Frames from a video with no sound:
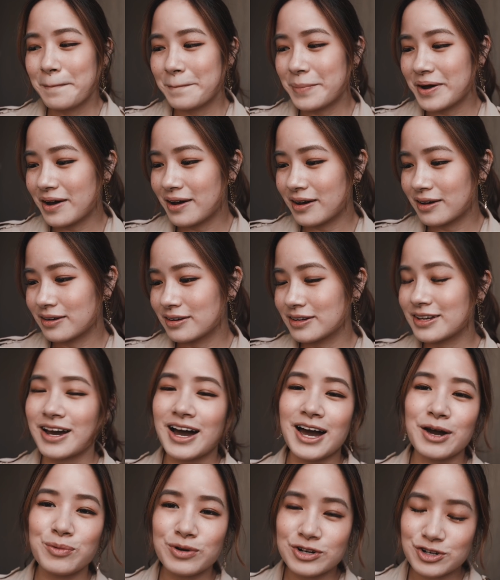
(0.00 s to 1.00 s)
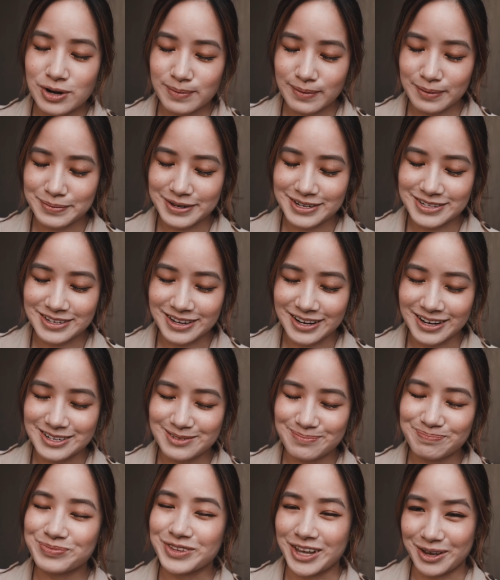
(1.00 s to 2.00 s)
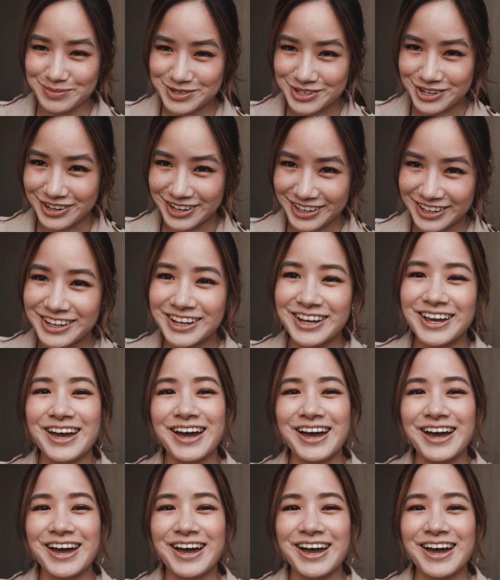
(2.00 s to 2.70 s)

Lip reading: But yeah, I will try my best, guys. I'm sorry.